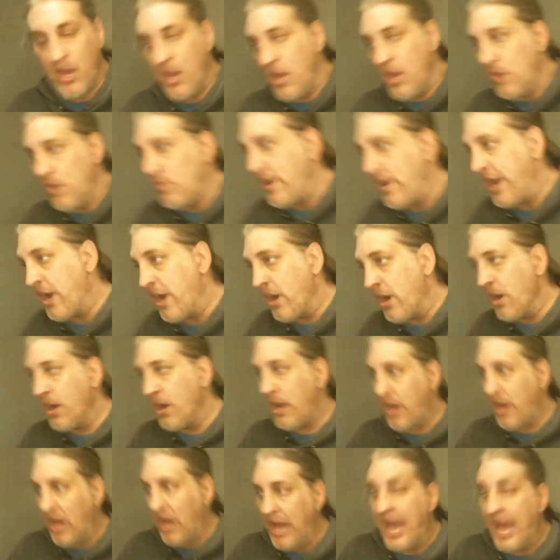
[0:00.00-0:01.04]
where,
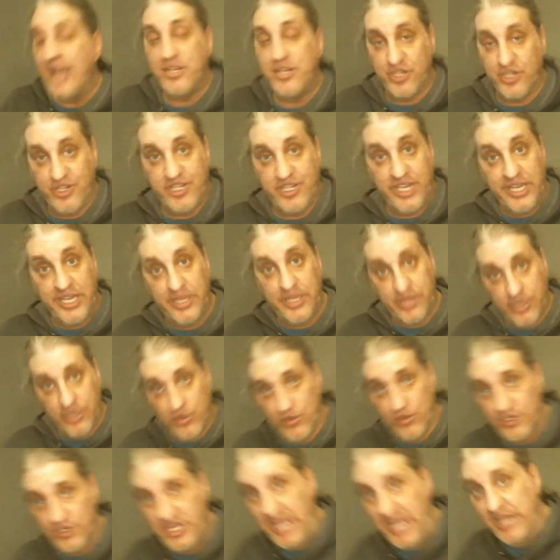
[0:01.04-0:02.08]
as you'll see in the
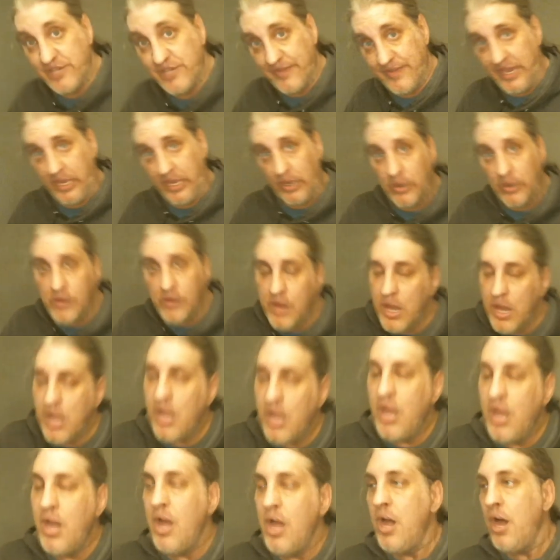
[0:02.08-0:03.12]
Crusades video,
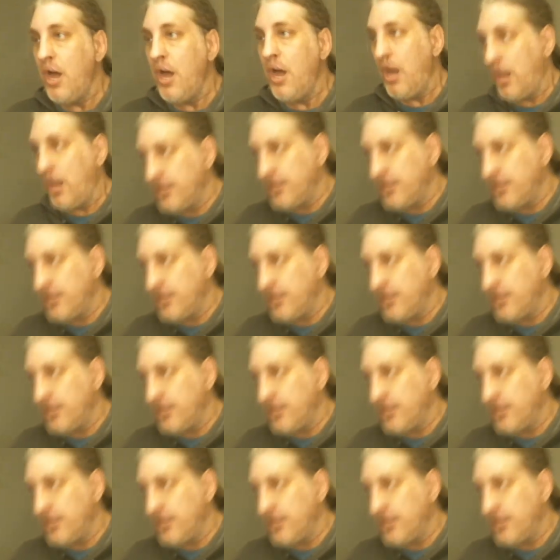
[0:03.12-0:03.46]
a